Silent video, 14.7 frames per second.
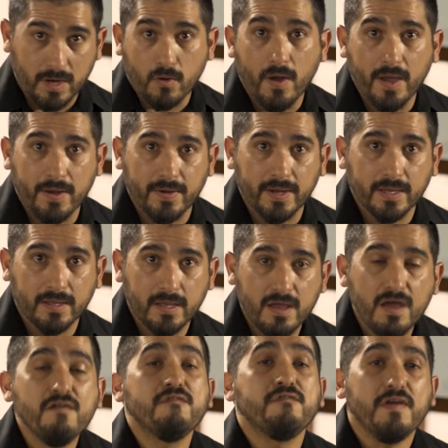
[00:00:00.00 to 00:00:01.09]
acquiring.
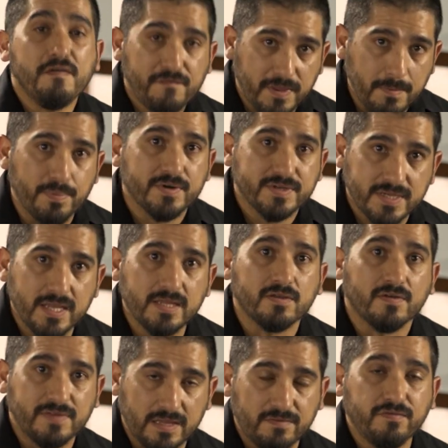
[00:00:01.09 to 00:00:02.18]
50%
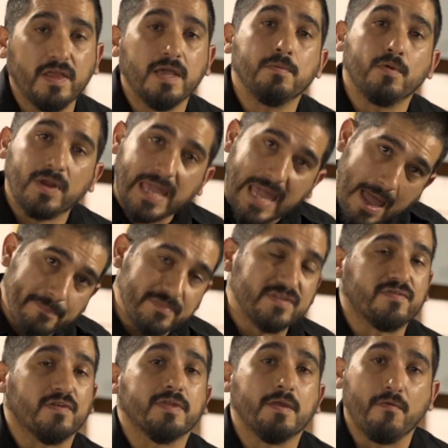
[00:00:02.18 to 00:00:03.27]
of that flavor comes
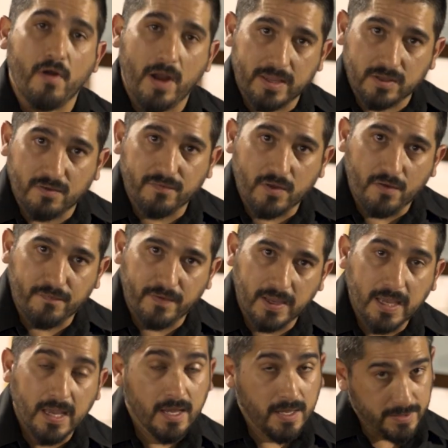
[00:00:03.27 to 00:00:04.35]
from the variety of coffee.
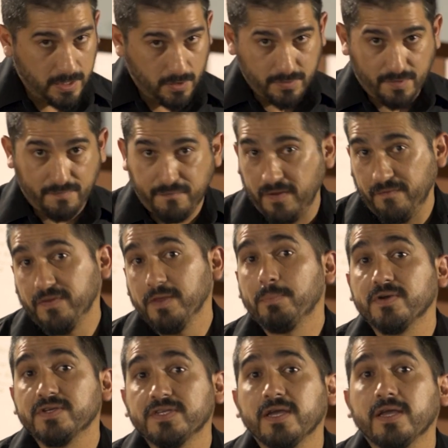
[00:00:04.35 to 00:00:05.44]
The other
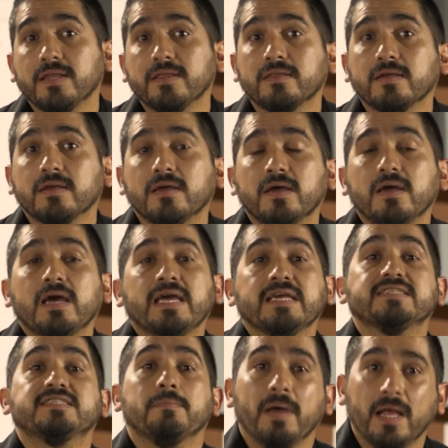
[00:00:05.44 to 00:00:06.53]
50% is
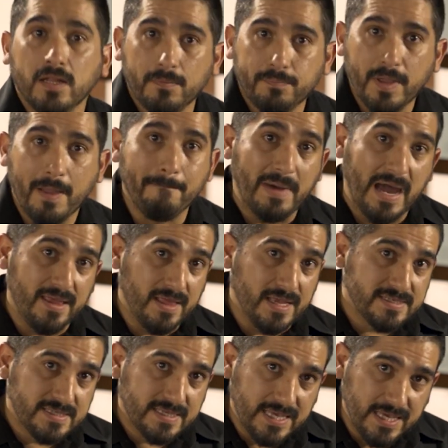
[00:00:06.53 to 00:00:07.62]
developed by the
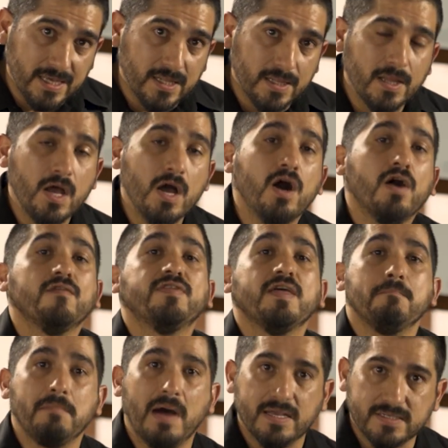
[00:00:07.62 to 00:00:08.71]
skill of the
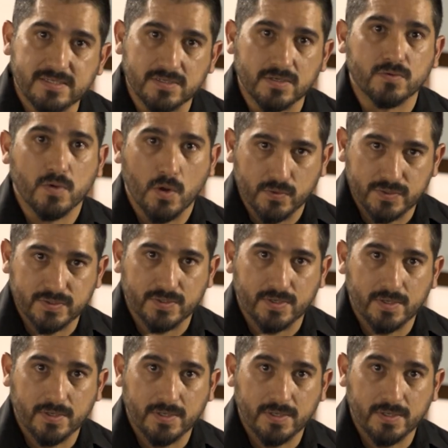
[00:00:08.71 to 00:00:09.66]
master roaster.